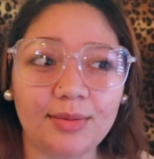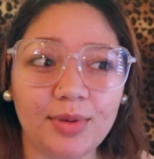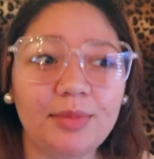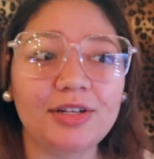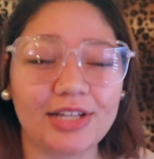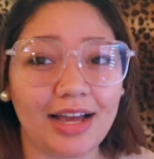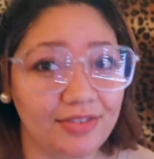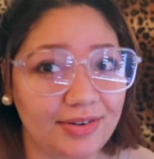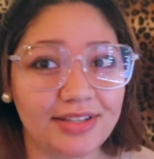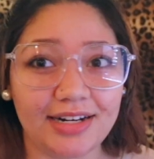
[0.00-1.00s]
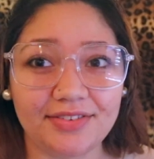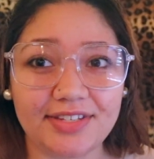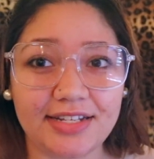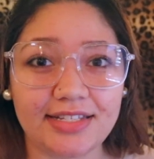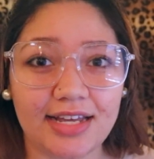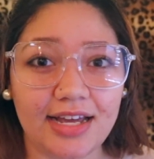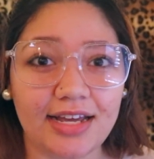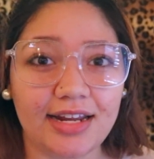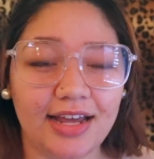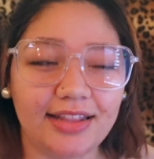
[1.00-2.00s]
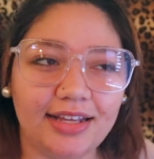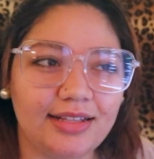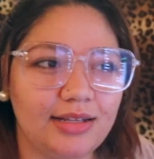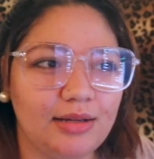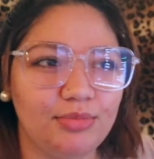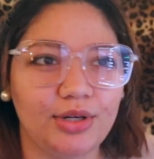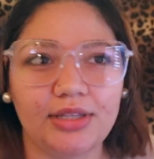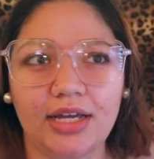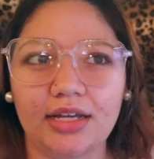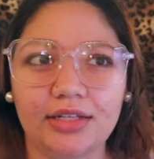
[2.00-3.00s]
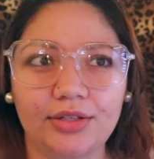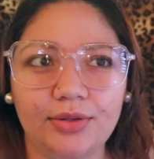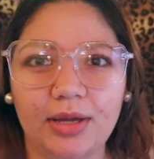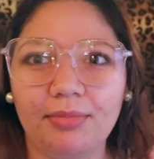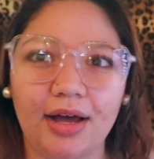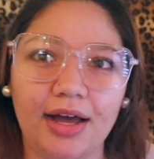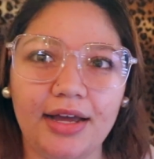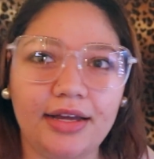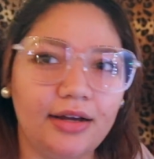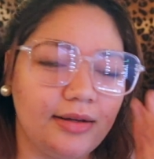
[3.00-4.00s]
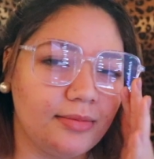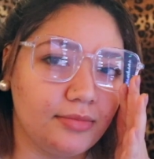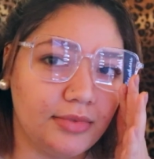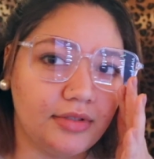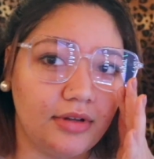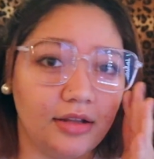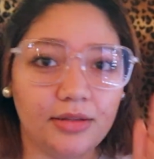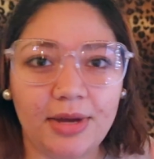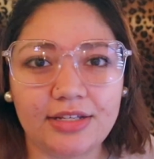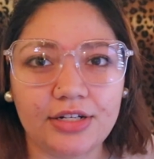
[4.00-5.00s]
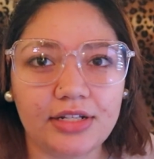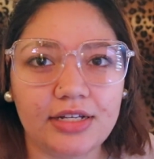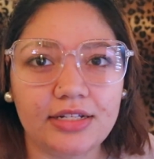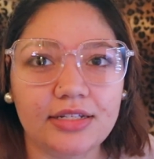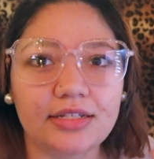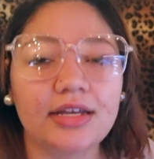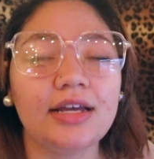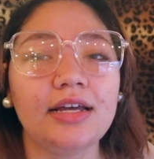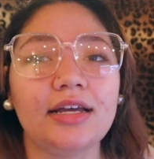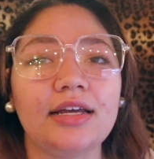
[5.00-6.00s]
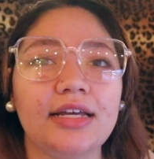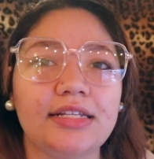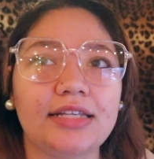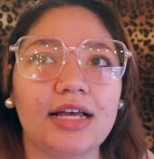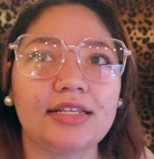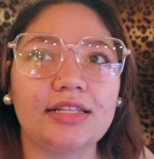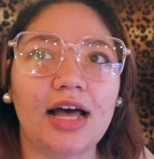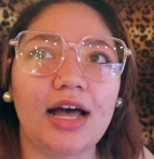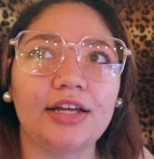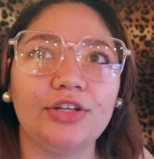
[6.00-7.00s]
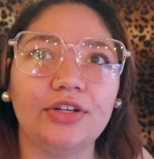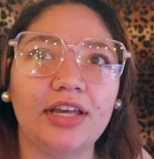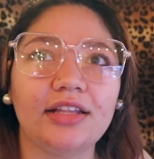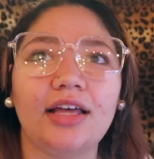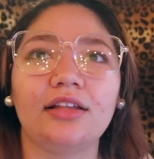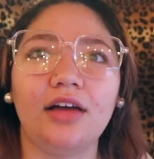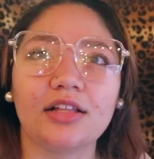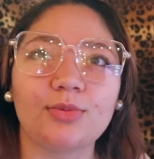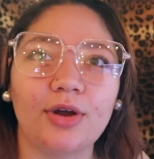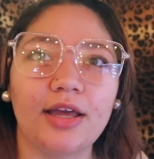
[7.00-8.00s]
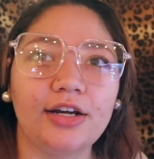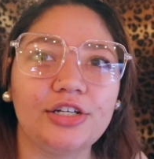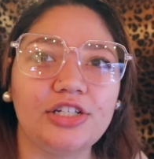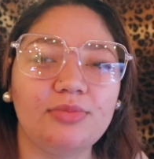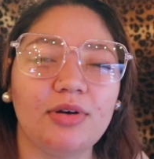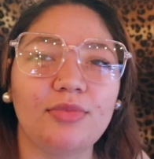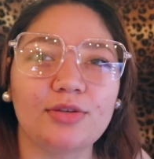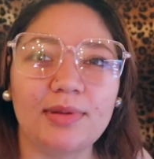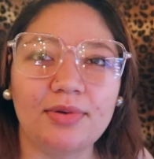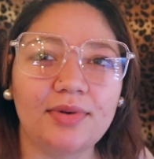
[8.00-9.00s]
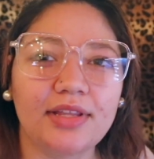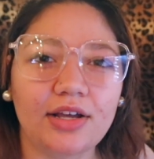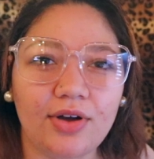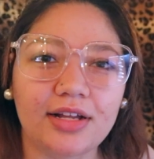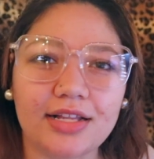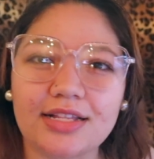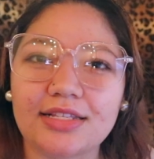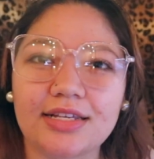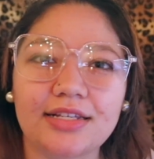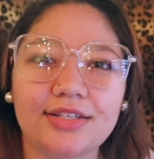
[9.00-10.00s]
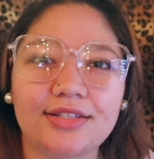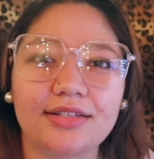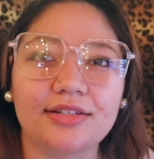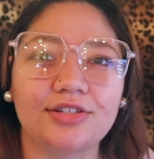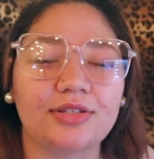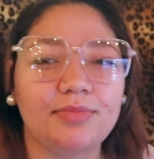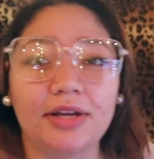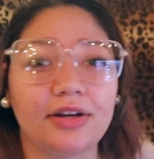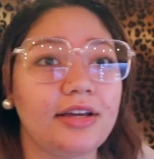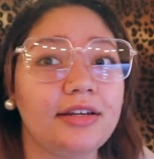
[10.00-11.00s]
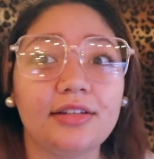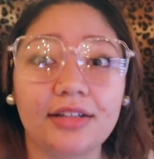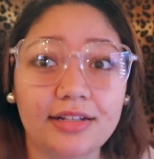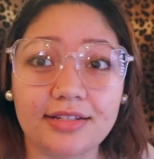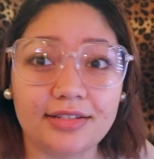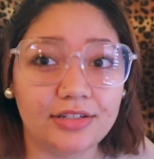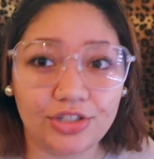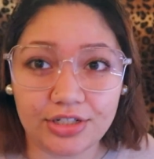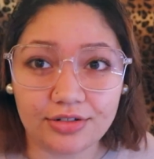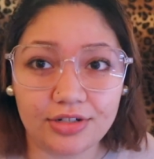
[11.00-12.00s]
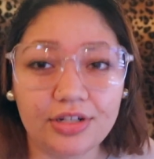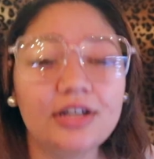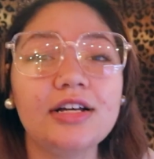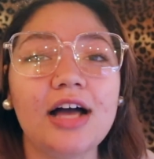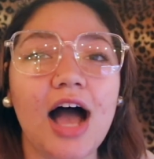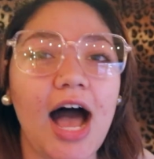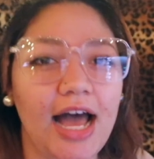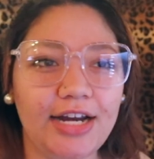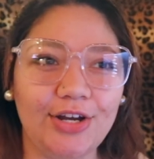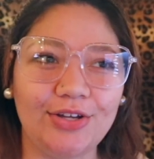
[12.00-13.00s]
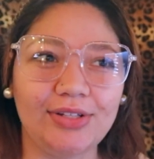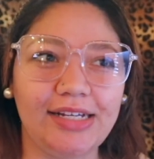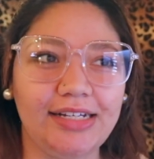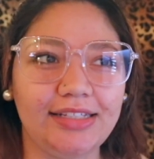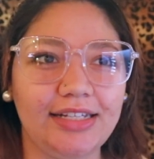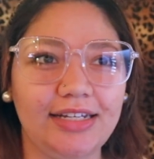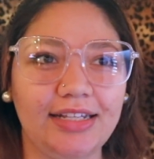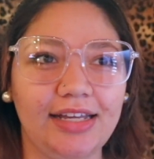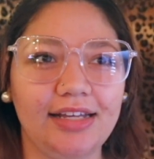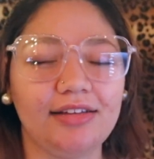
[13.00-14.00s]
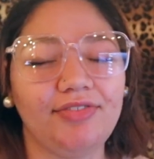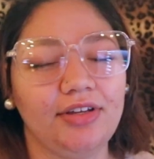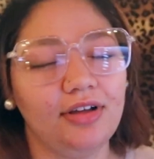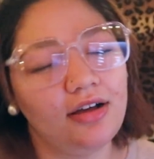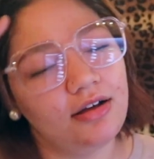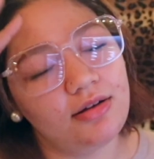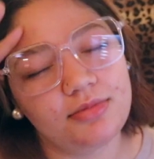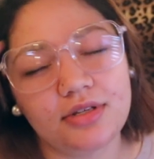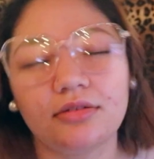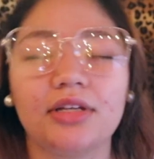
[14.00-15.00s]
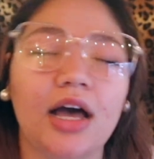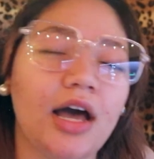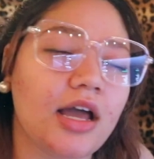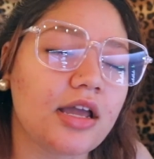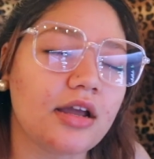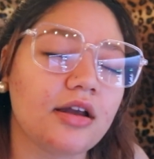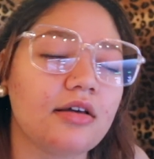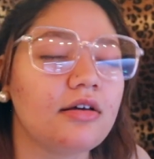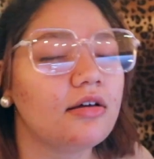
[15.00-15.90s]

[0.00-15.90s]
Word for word: pretty much like everyone that I've seen said, and like the book that you can buy on the Master Cleanse, it says that you'll get like lots more energy, but most people when they go on cleanses, just period cleanses in general, I know like they like feel, oh, I'm so tired,